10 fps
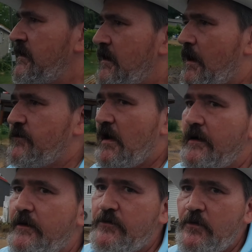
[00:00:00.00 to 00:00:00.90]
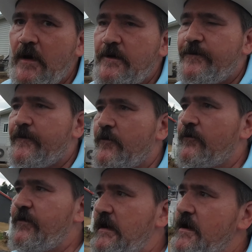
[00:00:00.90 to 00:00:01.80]
I'm not going to do a full
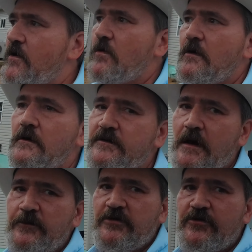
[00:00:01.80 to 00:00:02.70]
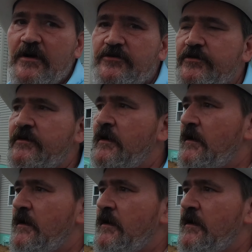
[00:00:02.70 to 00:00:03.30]
video demonstration